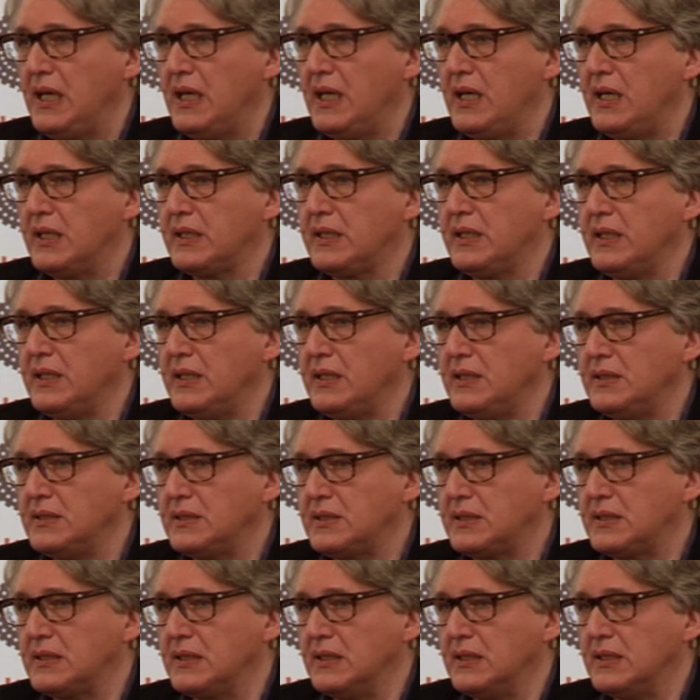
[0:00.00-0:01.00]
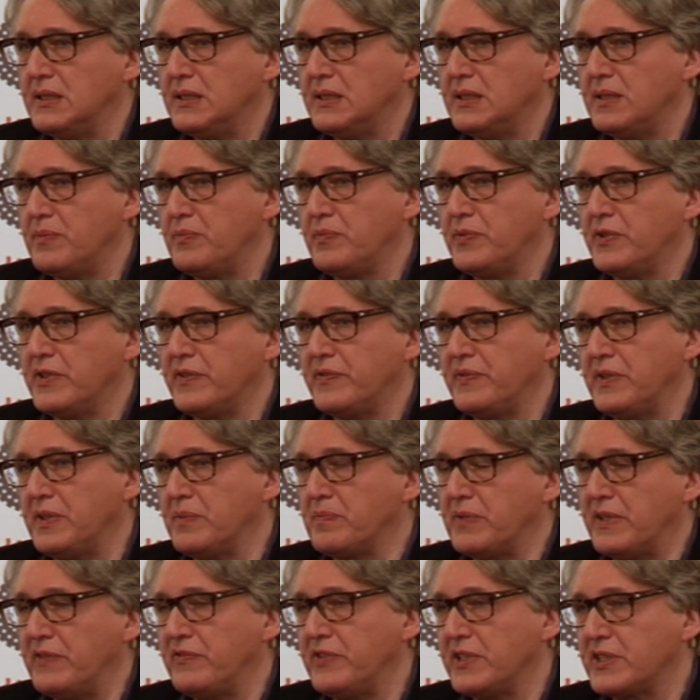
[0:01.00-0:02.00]
against
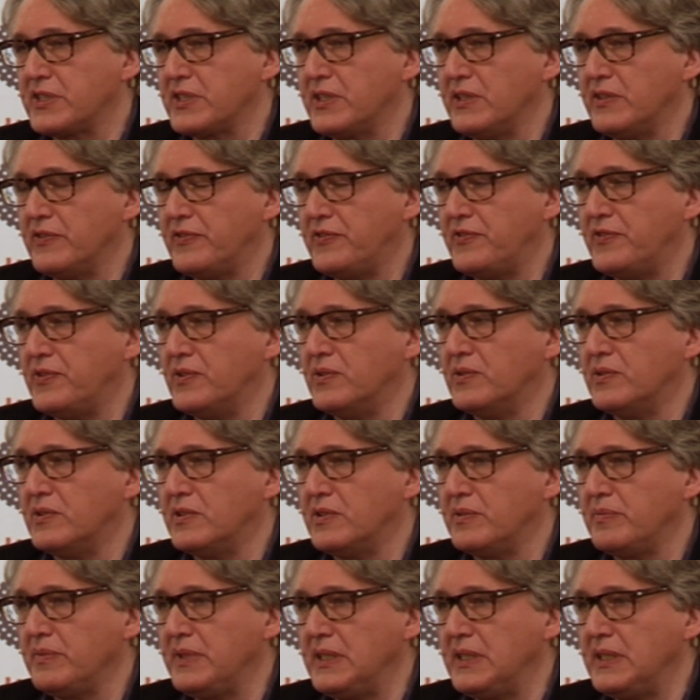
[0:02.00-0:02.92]
perfection of form.